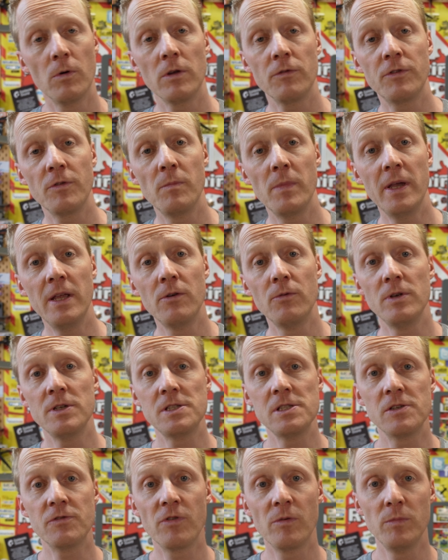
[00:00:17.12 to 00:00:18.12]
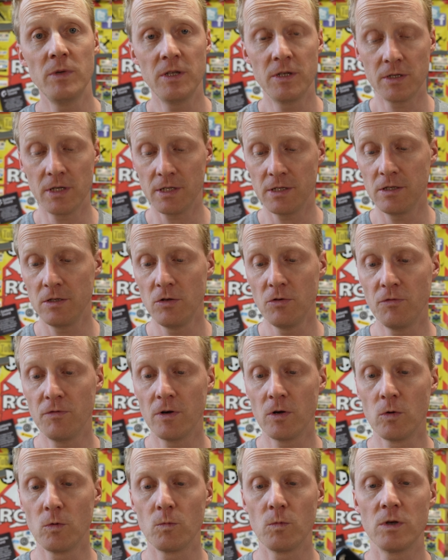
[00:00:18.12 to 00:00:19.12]
One of the main reasons for me to get a new
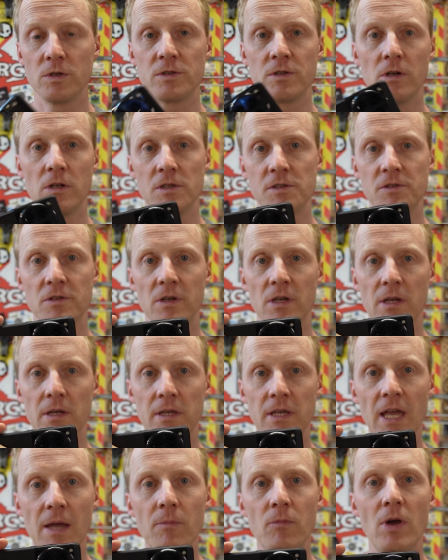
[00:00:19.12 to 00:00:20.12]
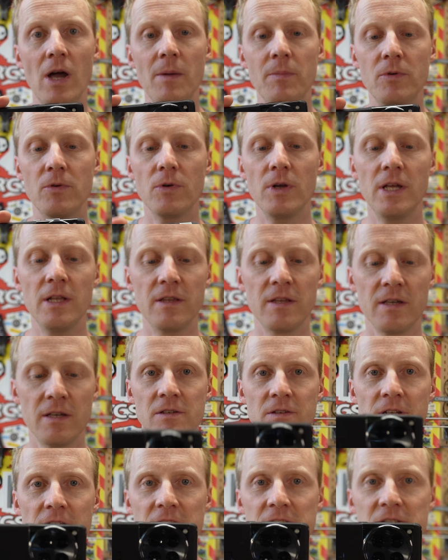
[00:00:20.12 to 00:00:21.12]
phone was also a camera upgrade.
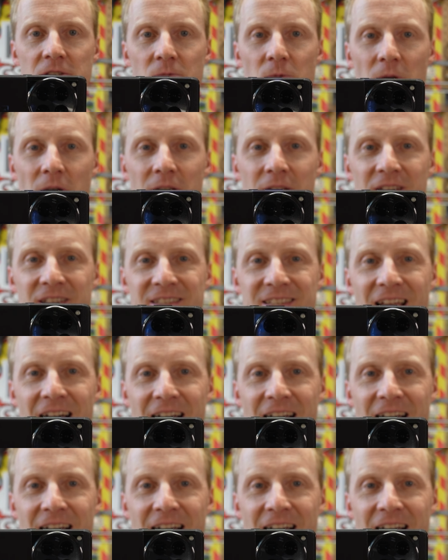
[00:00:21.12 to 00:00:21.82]
So that's where this